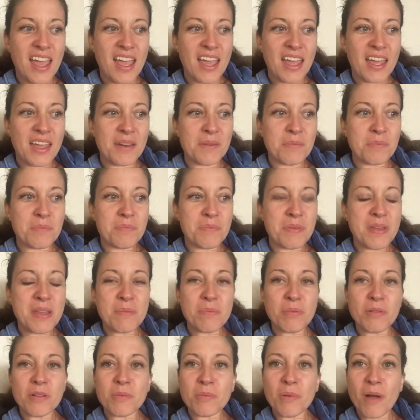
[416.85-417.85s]
and
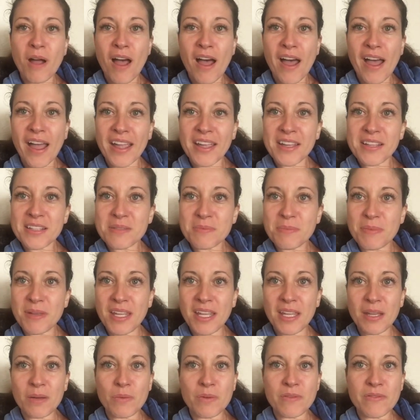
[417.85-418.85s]
people are behind
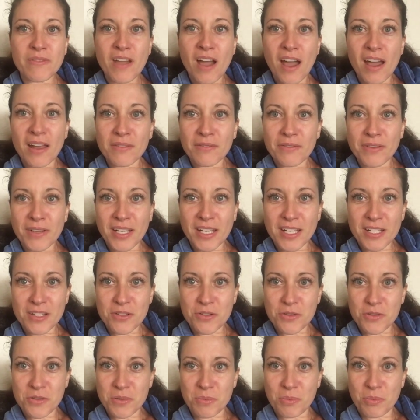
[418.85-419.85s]
me, and we've gotten
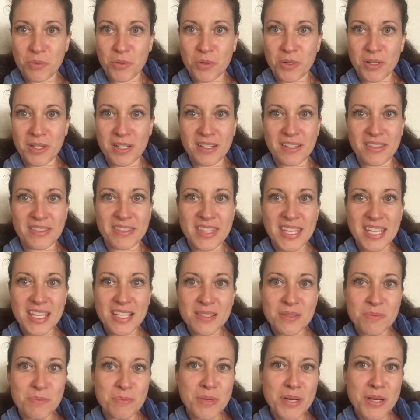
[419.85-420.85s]
financial support, and
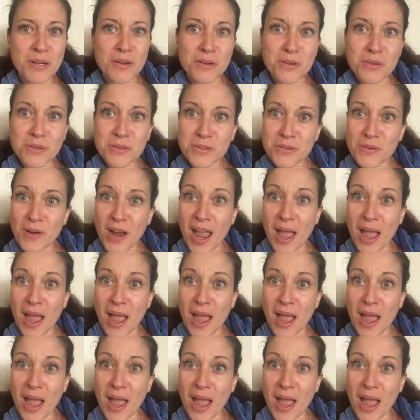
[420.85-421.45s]
things, miracles are